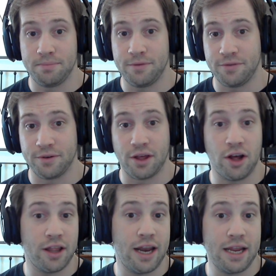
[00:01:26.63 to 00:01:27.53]
For the
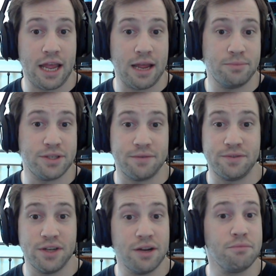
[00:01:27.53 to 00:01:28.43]
holiday games, they've
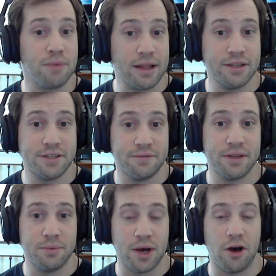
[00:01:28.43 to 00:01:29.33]
done
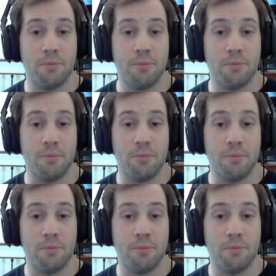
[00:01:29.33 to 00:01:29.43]
relatively well,